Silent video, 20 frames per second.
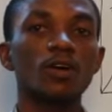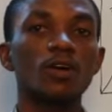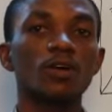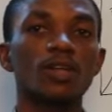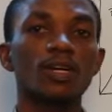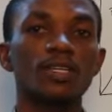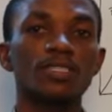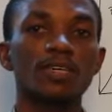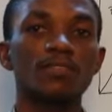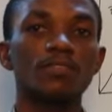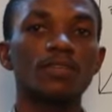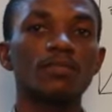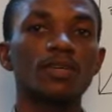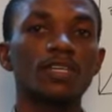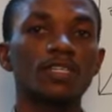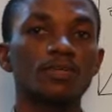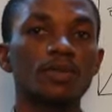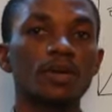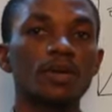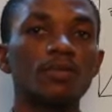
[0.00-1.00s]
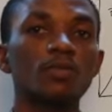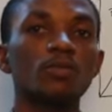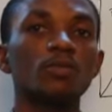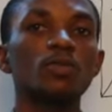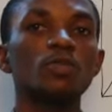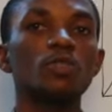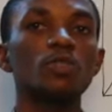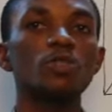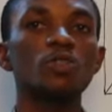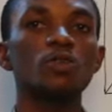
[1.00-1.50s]
collected from the experiment
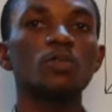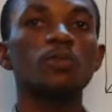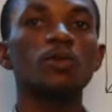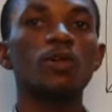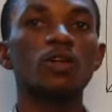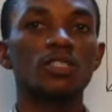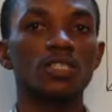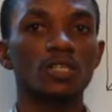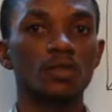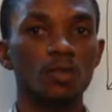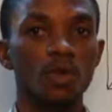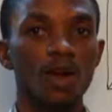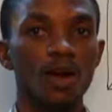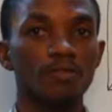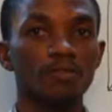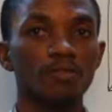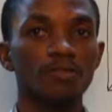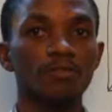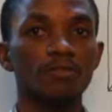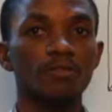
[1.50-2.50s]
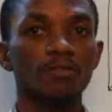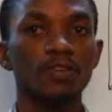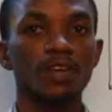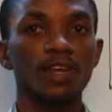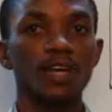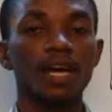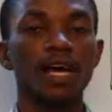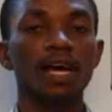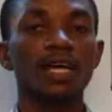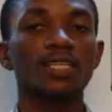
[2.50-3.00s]
will be used to plot a graph,
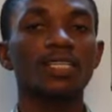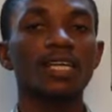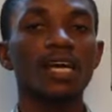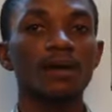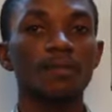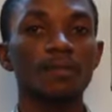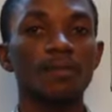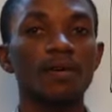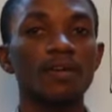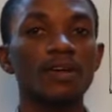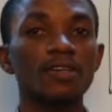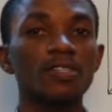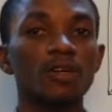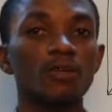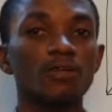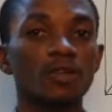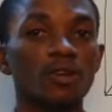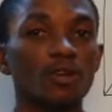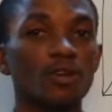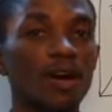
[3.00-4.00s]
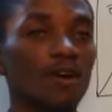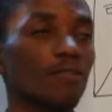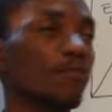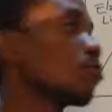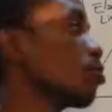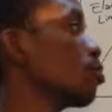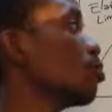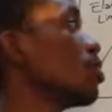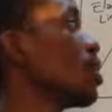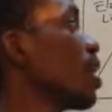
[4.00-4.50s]
and the appearance of the
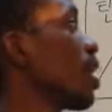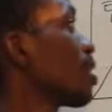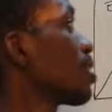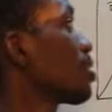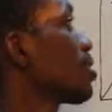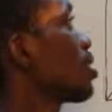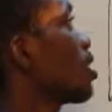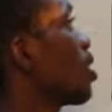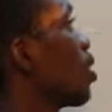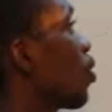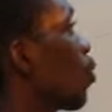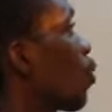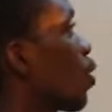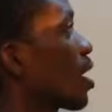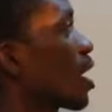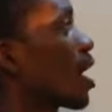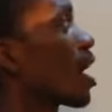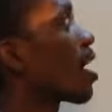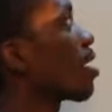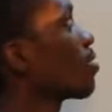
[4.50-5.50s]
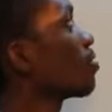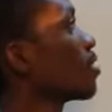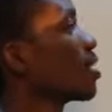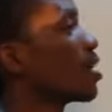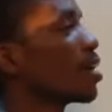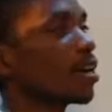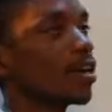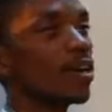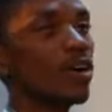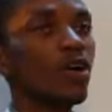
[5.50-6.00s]
graph would be as what I have
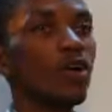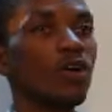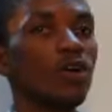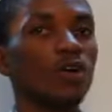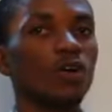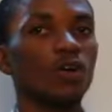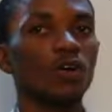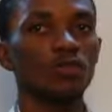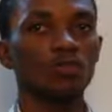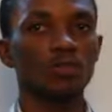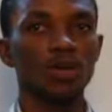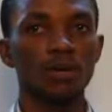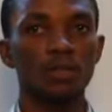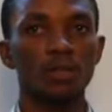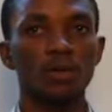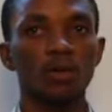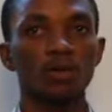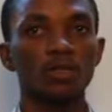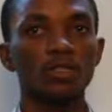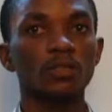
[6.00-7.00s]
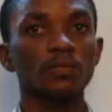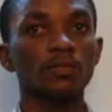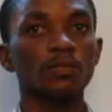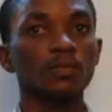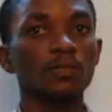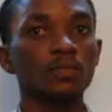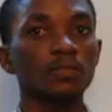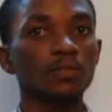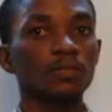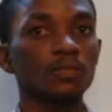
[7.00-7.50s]
here on my board.
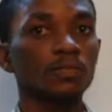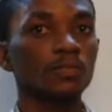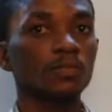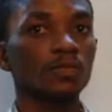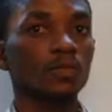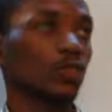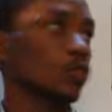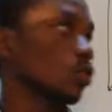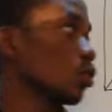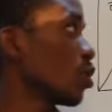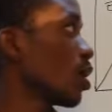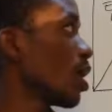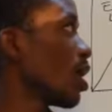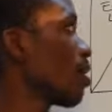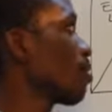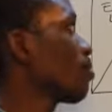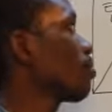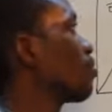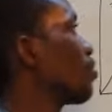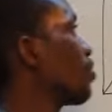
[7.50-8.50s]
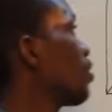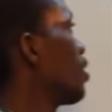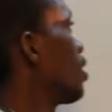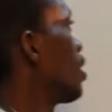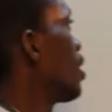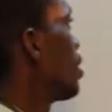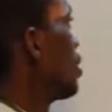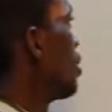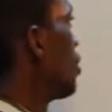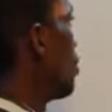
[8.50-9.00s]
You have
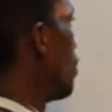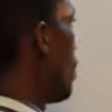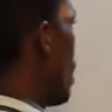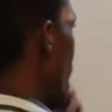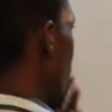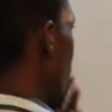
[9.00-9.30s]
the